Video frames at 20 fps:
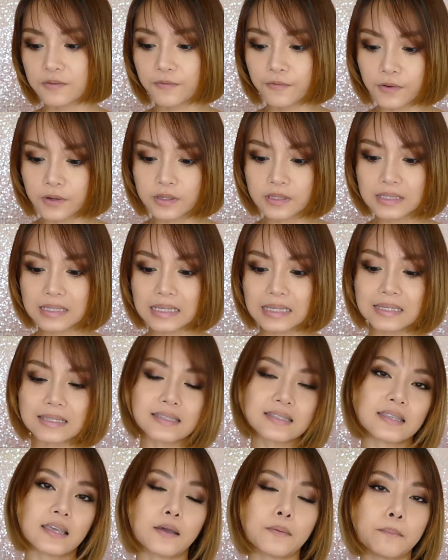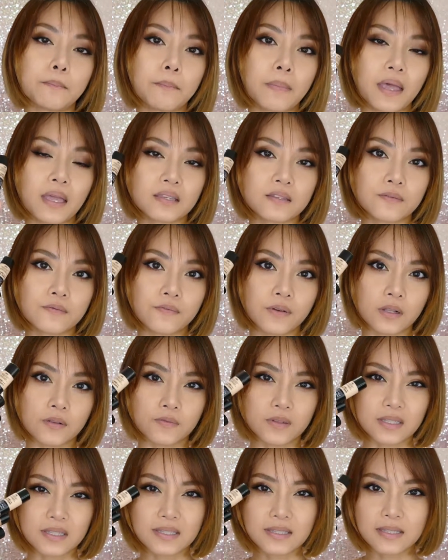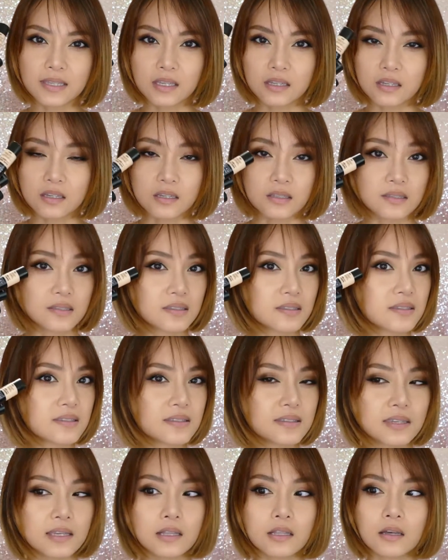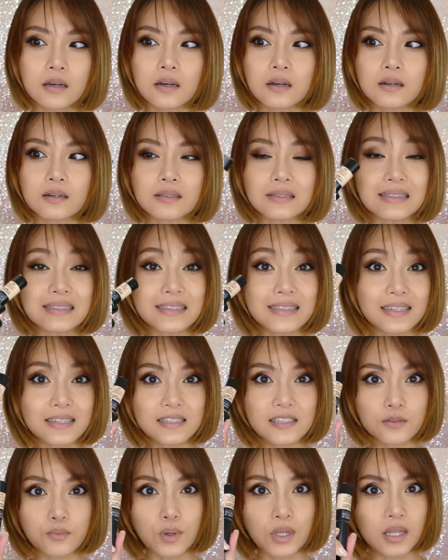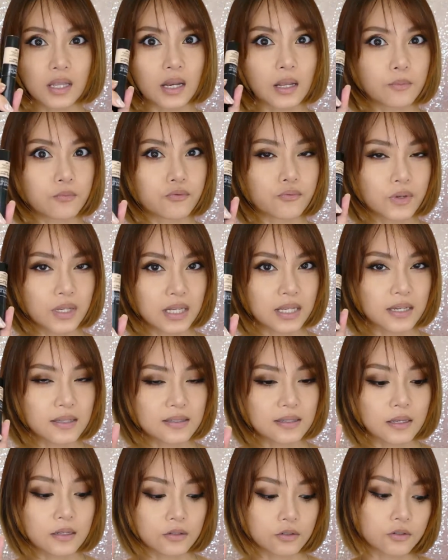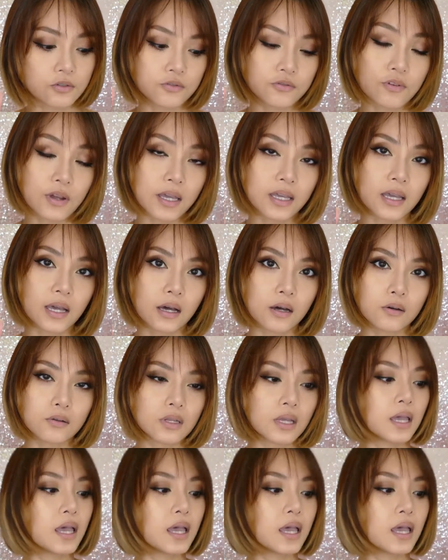First is their MatteVelvet Skin Concealer. This is one that I'm really excited to try out.